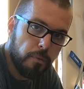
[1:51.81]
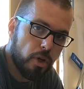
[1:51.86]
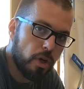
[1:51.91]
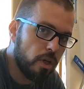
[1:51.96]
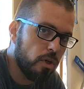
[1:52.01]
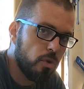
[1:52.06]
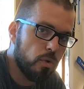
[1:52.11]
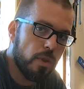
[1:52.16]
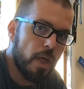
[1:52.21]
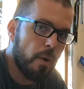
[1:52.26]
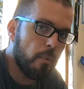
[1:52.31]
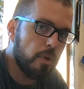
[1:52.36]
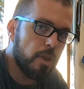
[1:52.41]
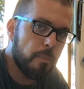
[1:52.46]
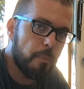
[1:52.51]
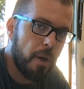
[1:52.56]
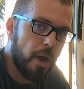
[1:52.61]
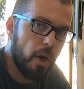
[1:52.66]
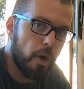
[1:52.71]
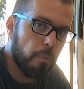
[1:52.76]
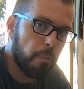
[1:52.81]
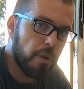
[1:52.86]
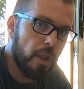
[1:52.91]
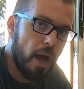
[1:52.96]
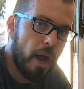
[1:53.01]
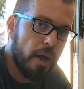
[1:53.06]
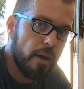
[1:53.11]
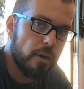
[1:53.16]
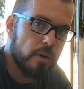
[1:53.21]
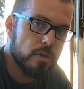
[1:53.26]
You can do that with a pair of
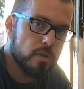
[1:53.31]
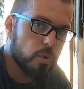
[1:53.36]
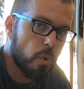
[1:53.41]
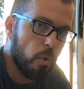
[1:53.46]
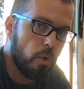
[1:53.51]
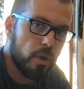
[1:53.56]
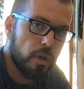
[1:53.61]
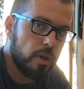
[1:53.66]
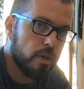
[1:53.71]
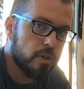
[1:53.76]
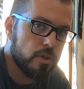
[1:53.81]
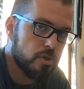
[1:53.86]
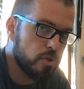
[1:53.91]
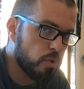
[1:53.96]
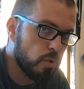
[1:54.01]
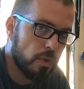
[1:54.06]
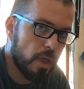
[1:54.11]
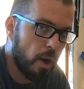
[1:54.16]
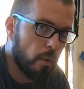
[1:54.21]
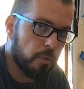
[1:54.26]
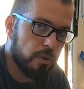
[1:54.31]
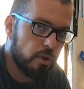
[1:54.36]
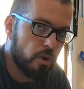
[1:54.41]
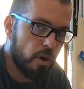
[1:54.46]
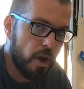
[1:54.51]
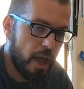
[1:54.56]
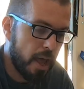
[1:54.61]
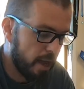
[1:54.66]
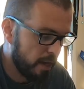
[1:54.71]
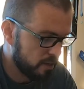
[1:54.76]
pliers or you can just do that with
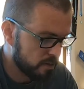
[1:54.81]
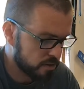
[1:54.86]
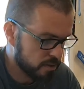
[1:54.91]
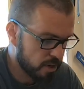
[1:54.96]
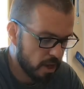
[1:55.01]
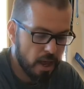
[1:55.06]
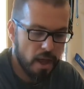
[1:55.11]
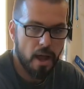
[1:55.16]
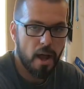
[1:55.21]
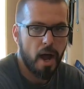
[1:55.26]
your hands.